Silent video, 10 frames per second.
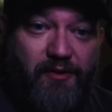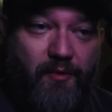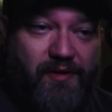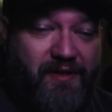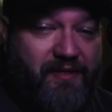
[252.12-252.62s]

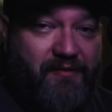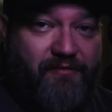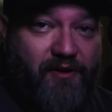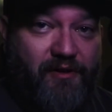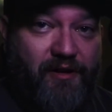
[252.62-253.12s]
want anything
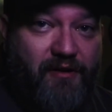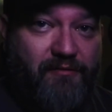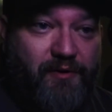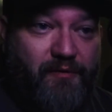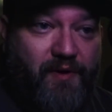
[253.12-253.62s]
falling off
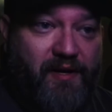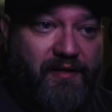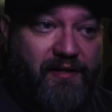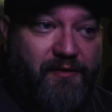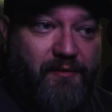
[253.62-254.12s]
when you're riding
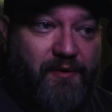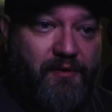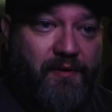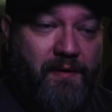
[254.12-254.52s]
down the road,